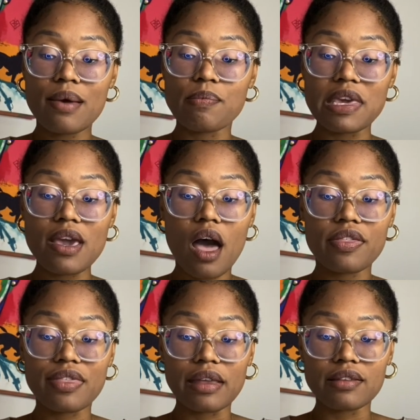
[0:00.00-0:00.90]
Be
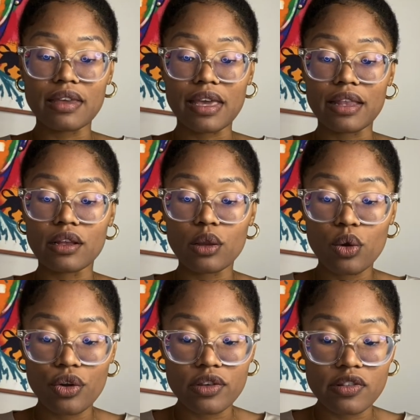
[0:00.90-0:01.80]
authentic and
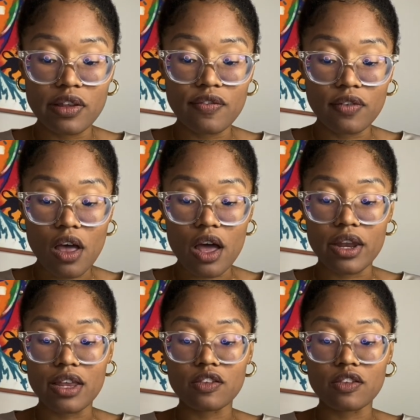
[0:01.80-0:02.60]
gloriously flawed, and